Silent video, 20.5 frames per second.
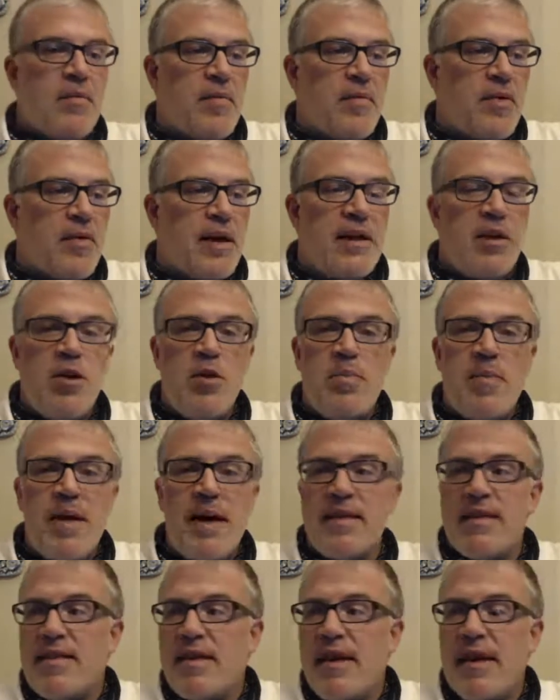then you
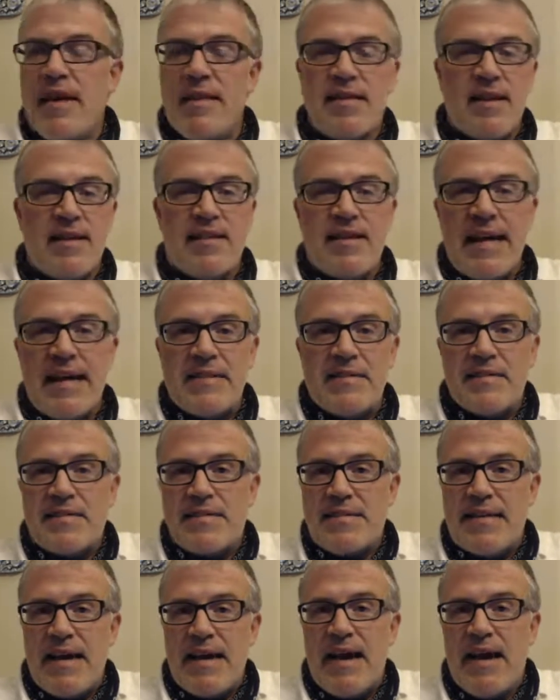may think that
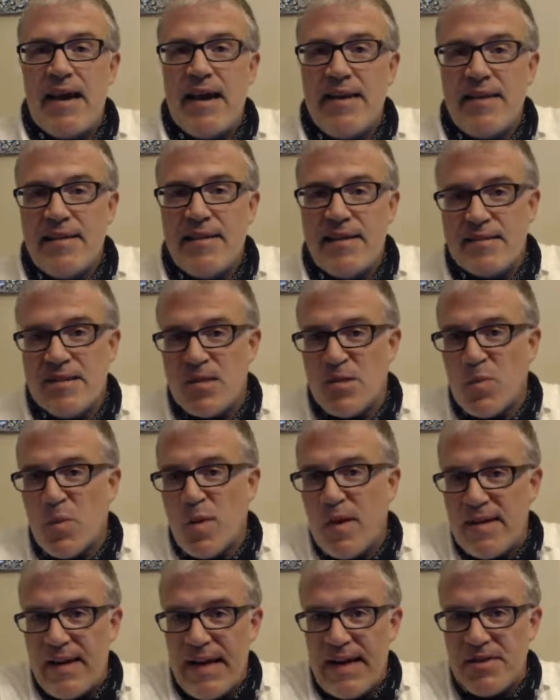this is
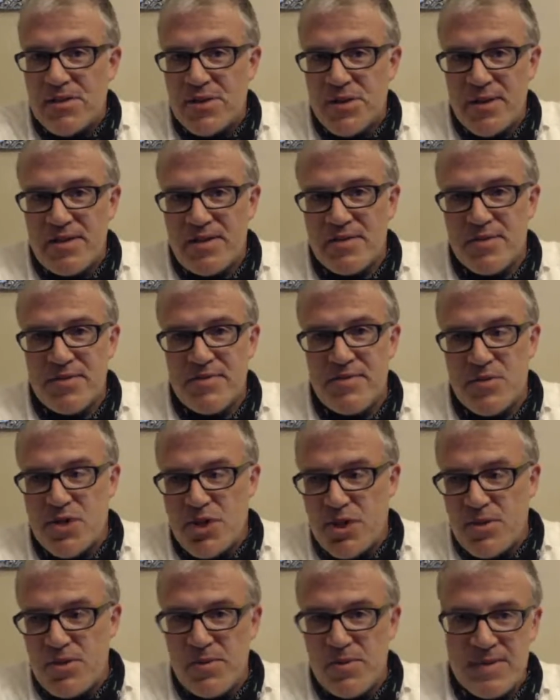what ancient
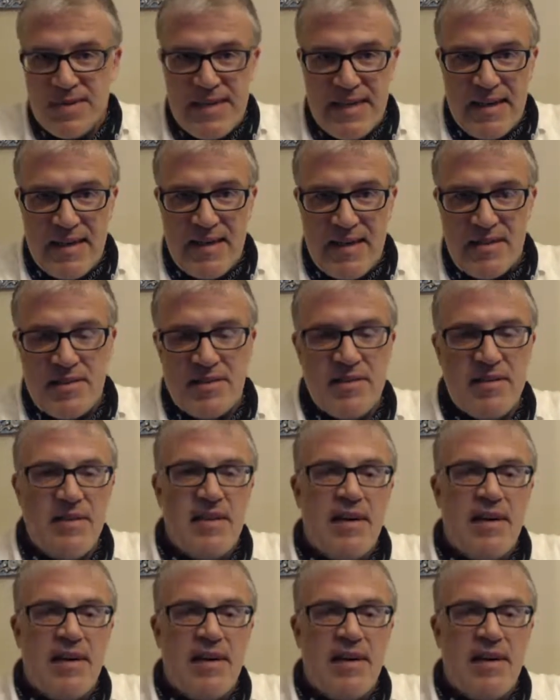Jews did.